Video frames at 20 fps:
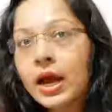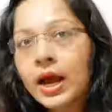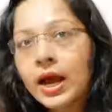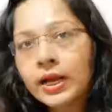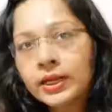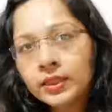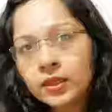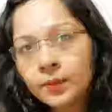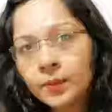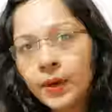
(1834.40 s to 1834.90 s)

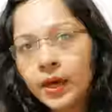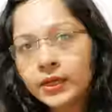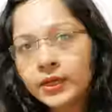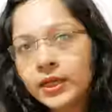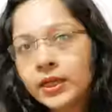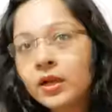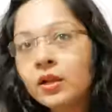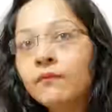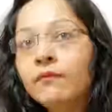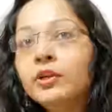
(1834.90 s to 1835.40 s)
And the
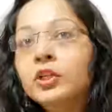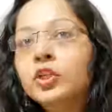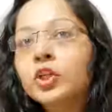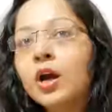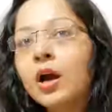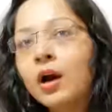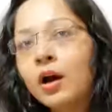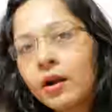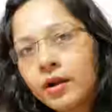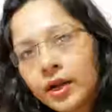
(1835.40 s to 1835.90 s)
particle which
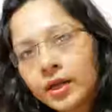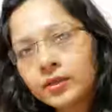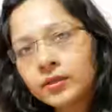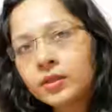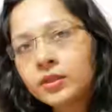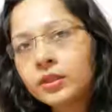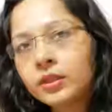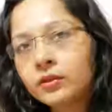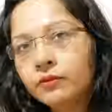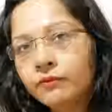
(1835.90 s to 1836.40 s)
are at
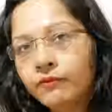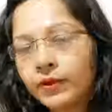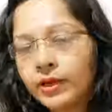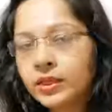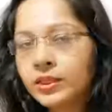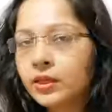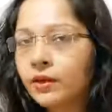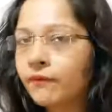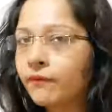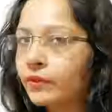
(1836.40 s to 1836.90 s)
the
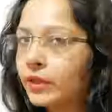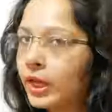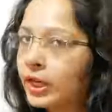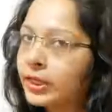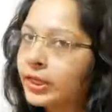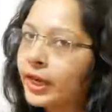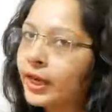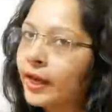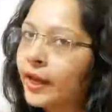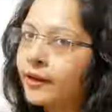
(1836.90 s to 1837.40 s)
surface, if they
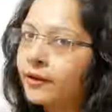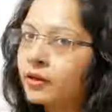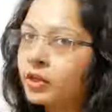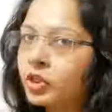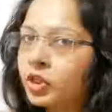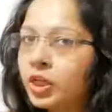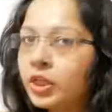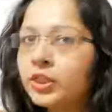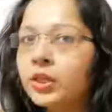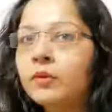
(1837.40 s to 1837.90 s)
take
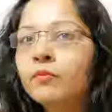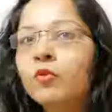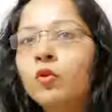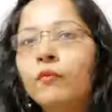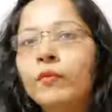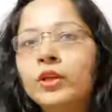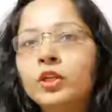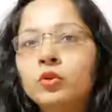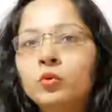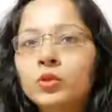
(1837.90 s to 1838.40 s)
energy, they
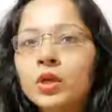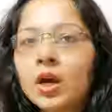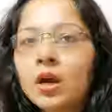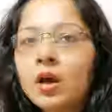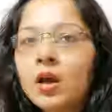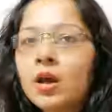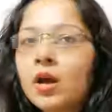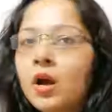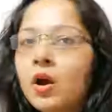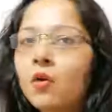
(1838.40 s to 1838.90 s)
move into the
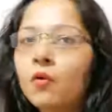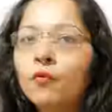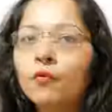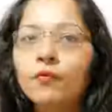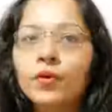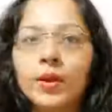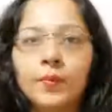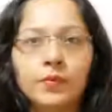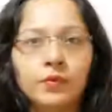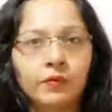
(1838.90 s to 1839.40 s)

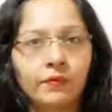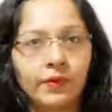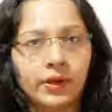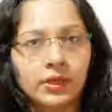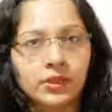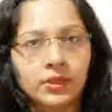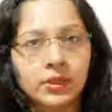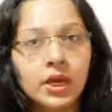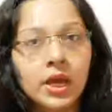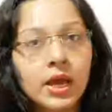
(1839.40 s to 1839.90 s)
vapor
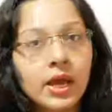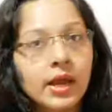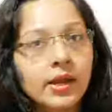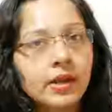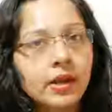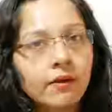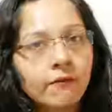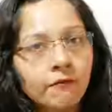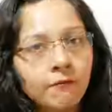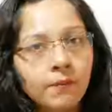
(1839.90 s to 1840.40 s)
phase.
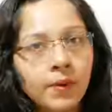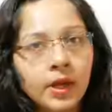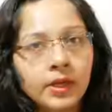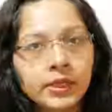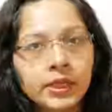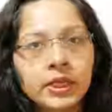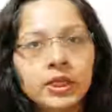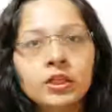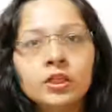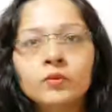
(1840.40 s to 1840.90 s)
And if
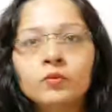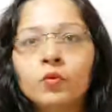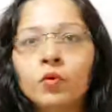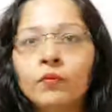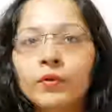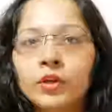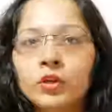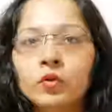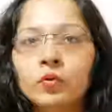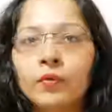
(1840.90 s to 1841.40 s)
particles
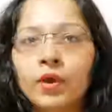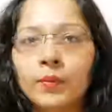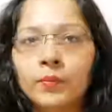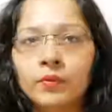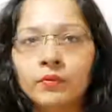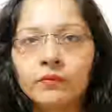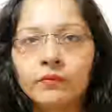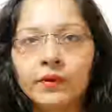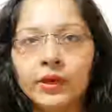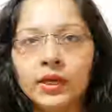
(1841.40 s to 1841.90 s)
move into
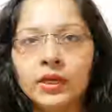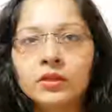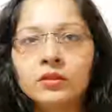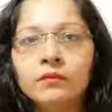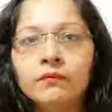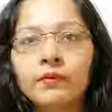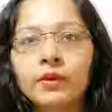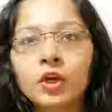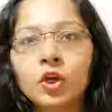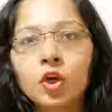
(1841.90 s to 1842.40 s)
vapor
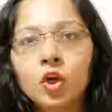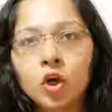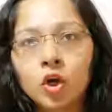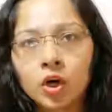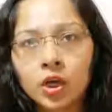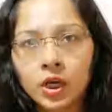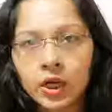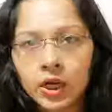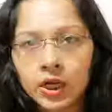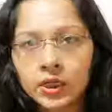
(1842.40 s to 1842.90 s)
phase, we
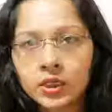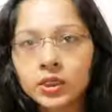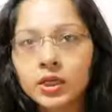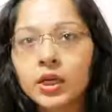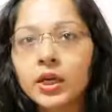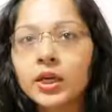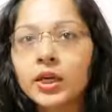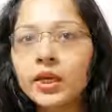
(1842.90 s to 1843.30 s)
call it